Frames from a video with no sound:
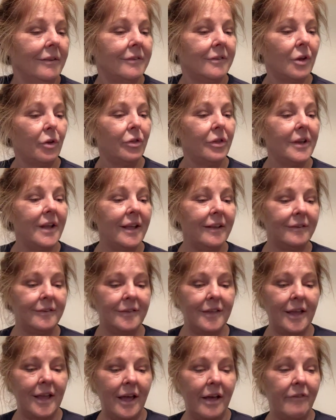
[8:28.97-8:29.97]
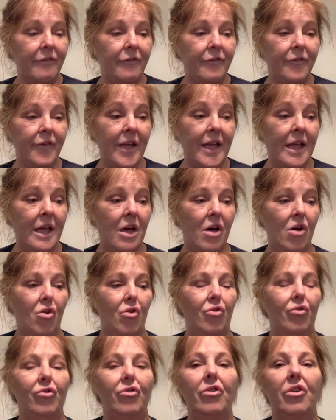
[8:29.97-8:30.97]
So the next thing I
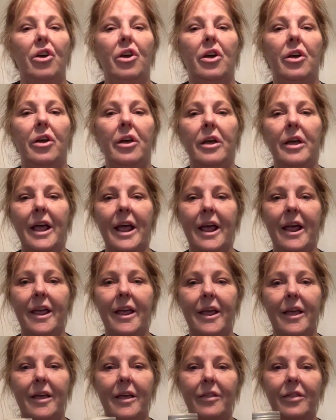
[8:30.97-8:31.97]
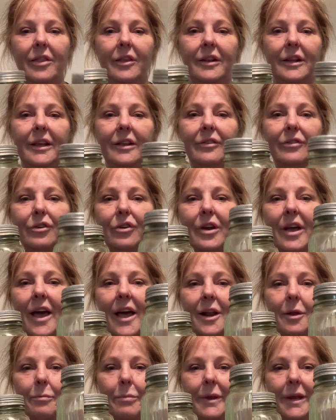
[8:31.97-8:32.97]
found, and the lids are
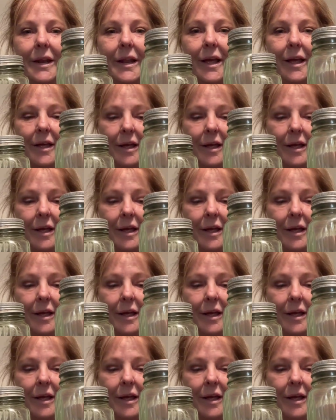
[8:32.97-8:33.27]
kind of beat